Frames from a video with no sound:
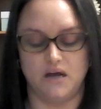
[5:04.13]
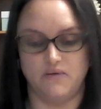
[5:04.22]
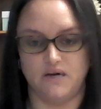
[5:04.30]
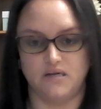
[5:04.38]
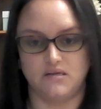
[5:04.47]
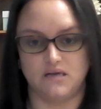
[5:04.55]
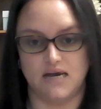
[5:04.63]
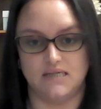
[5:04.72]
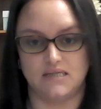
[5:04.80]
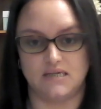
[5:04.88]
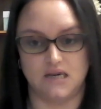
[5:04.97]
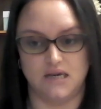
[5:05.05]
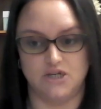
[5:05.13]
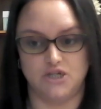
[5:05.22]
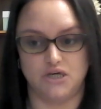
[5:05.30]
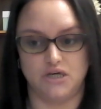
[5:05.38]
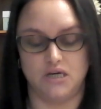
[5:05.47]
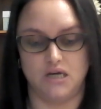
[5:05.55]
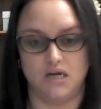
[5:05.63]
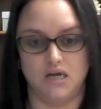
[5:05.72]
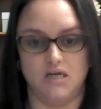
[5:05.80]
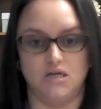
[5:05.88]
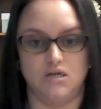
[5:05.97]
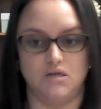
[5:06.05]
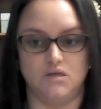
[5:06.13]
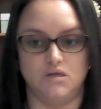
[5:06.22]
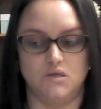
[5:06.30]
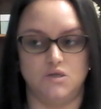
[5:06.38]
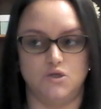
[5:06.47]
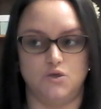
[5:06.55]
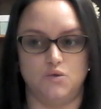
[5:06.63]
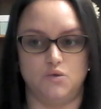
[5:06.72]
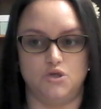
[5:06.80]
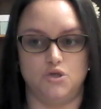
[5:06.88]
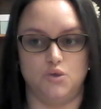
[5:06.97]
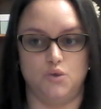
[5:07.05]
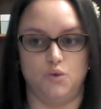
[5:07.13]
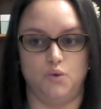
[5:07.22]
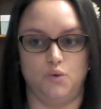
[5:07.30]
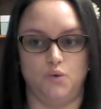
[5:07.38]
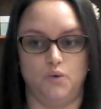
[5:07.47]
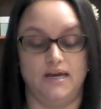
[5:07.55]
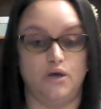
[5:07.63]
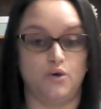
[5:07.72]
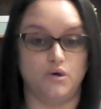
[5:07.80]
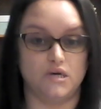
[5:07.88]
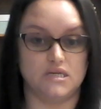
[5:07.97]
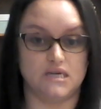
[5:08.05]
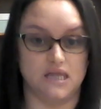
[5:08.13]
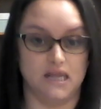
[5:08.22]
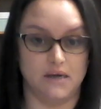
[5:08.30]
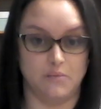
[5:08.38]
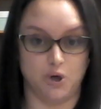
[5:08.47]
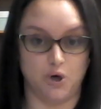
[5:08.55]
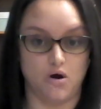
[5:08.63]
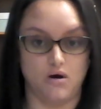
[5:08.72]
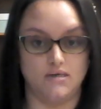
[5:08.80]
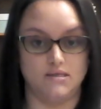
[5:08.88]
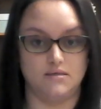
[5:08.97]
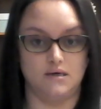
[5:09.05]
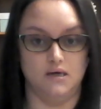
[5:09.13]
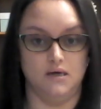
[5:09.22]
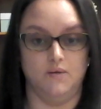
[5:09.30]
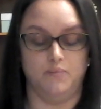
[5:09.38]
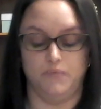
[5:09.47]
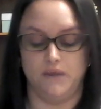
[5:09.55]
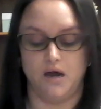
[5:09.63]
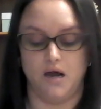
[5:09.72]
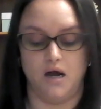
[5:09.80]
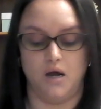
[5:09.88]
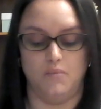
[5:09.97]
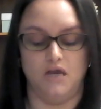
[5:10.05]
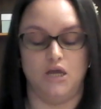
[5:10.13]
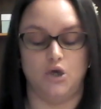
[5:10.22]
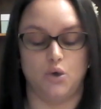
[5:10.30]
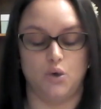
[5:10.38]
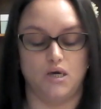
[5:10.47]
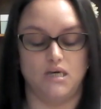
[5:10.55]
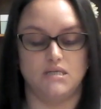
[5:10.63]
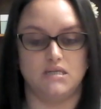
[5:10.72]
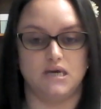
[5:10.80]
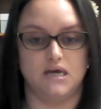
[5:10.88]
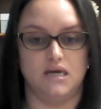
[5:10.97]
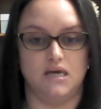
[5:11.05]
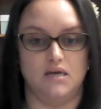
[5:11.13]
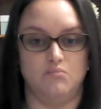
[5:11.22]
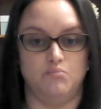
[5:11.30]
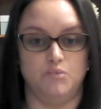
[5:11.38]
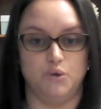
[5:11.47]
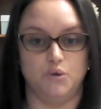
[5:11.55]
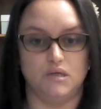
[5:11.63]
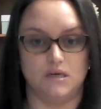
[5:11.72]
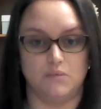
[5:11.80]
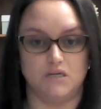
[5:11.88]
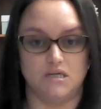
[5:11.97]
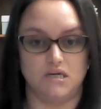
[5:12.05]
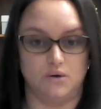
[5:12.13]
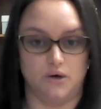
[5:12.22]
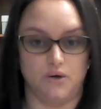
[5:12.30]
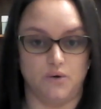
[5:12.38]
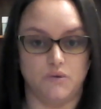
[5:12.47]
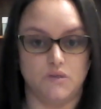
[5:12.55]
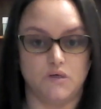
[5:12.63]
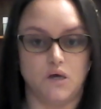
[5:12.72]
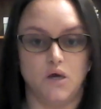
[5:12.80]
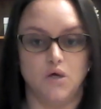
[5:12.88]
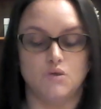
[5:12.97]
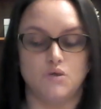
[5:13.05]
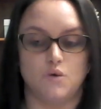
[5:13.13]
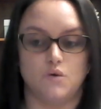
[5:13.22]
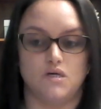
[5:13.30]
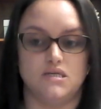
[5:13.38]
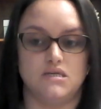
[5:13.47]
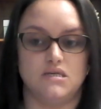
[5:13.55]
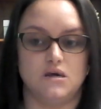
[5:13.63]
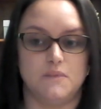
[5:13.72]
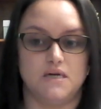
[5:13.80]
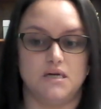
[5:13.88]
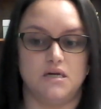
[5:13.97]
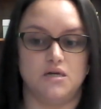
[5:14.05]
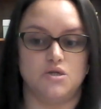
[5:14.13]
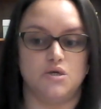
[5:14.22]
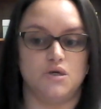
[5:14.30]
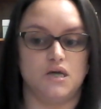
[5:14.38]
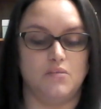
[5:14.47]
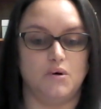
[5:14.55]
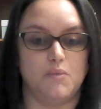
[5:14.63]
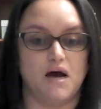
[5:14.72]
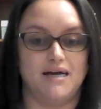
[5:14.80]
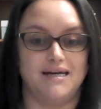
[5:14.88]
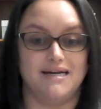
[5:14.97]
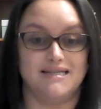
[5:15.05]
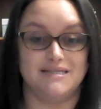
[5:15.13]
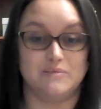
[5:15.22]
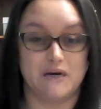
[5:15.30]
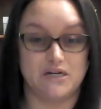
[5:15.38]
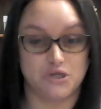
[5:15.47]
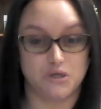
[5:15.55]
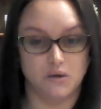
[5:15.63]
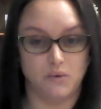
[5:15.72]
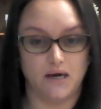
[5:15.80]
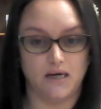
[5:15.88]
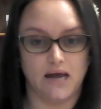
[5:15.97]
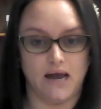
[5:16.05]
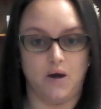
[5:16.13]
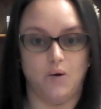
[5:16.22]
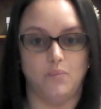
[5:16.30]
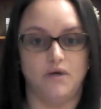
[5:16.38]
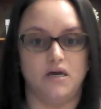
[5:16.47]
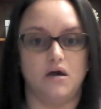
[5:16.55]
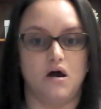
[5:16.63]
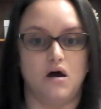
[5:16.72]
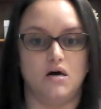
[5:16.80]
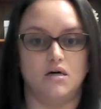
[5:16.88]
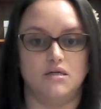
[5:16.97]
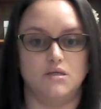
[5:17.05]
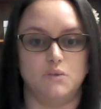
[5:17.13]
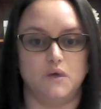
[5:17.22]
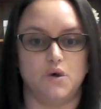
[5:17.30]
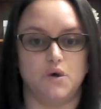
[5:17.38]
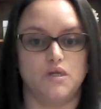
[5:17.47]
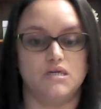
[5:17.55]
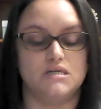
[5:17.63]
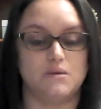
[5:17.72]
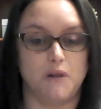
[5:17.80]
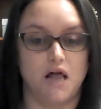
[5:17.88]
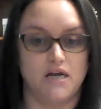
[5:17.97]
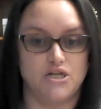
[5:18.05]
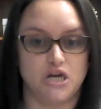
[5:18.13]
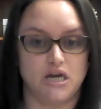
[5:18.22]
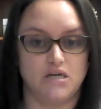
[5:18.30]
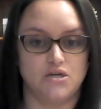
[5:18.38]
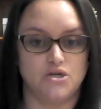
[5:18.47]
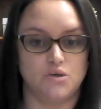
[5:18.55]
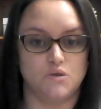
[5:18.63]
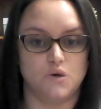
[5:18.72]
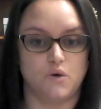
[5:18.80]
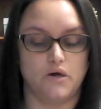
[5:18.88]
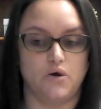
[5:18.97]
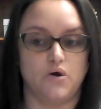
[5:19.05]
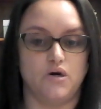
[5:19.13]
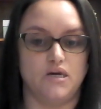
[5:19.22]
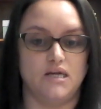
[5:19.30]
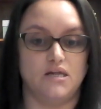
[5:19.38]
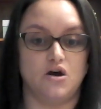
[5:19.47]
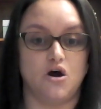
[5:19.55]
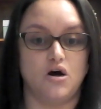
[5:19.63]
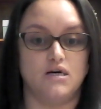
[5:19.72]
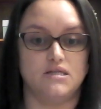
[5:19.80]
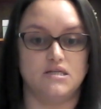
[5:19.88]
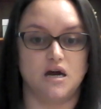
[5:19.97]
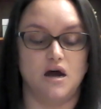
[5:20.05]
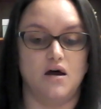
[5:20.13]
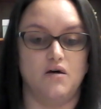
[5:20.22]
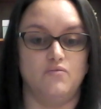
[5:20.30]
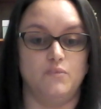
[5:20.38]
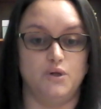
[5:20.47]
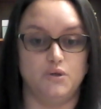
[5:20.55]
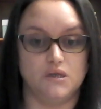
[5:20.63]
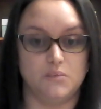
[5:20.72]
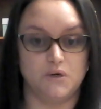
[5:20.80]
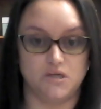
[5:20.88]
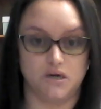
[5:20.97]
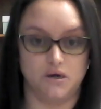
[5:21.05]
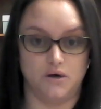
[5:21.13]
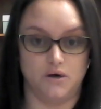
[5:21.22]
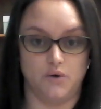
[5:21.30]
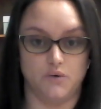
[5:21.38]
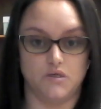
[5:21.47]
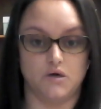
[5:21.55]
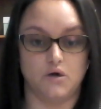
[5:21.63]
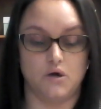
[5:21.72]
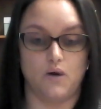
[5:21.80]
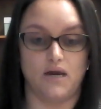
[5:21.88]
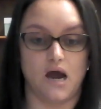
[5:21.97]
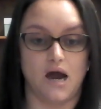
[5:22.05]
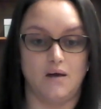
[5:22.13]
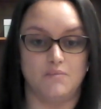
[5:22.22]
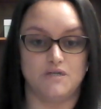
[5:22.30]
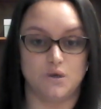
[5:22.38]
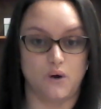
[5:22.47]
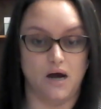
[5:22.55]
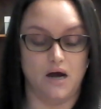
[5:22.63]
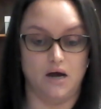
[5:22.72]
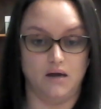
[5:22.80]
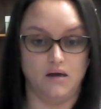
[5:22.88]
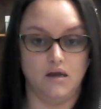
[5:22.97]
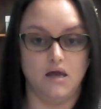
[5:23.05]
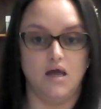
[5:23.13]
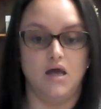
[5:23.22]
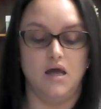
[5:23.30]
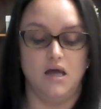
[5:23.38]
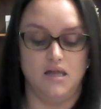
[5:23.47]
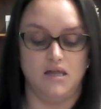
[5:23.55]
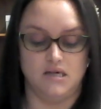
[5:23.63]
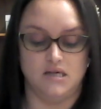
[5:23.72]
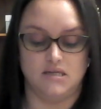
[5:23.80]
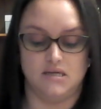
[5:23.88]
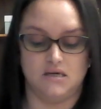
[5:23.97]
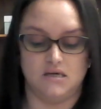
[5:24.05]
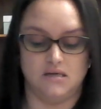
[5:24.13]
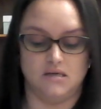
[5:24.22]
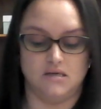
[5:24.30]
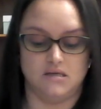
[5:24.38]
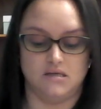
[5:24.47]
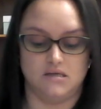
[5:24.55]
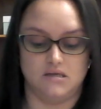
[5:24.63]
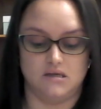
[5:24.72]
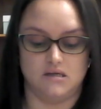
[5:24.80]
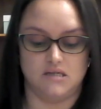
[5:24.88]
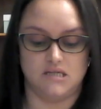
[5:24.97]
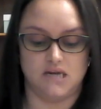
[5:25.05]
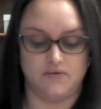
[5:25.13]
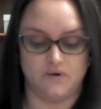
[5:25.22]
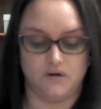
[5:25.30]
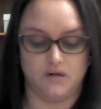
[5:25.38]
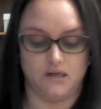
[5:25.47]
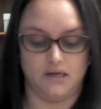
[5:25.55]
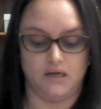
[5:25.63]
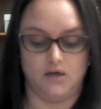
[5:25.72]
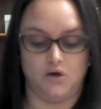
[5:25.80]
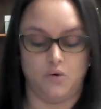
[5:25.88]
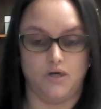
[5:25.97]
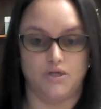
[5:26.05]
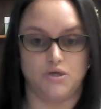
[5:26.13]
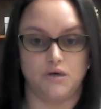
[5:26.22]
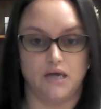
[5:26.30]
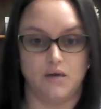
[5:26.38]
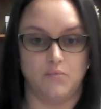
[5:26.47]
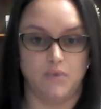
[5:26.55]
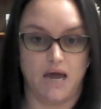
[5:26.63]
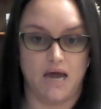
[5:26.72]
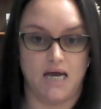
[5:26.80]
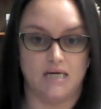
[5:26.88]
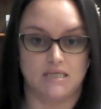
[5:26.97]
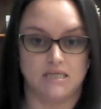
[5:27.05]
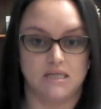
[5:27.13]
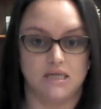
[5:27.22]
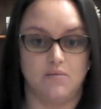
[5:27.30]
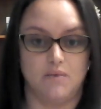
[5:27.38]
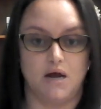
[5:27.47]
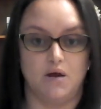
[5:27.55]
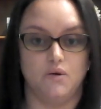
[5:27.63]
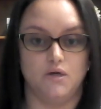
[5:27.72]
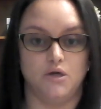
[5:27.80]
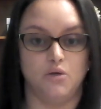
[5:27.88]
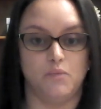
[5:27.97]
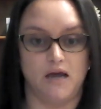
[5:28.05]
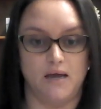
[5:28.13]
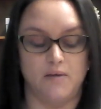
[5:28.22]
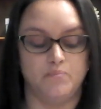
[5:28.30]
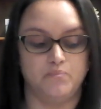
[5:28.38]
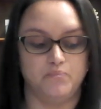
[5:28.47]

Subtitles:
have escalation is due to increase in labor costs, increase in building materials. So this is something to keep in mind, especially right now, because with all the supply chain issues going on and the cost of building materials going up so high, this is definitely going to impact the amount that you pay.